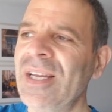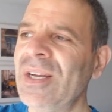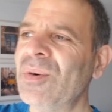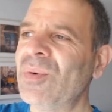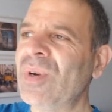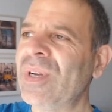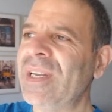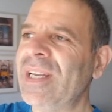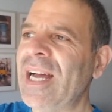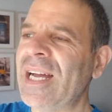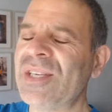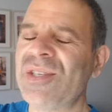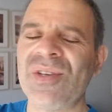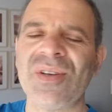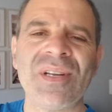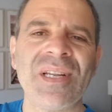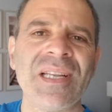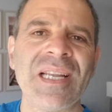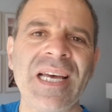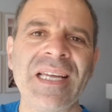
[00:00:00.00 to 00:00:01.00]
where
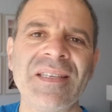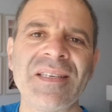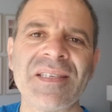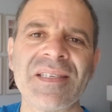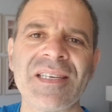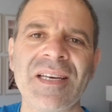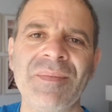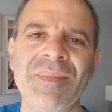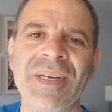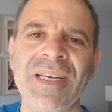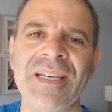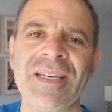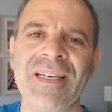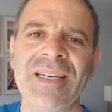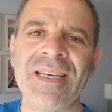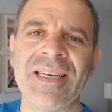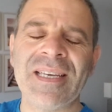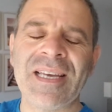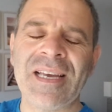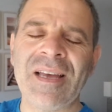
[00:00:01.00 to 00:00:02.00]
natural light is coming
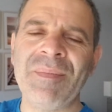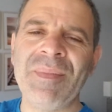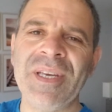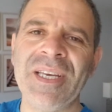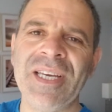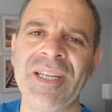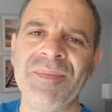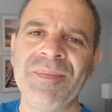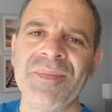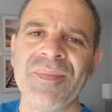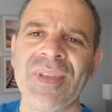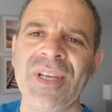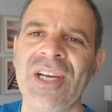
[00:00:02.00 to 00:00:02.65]
in.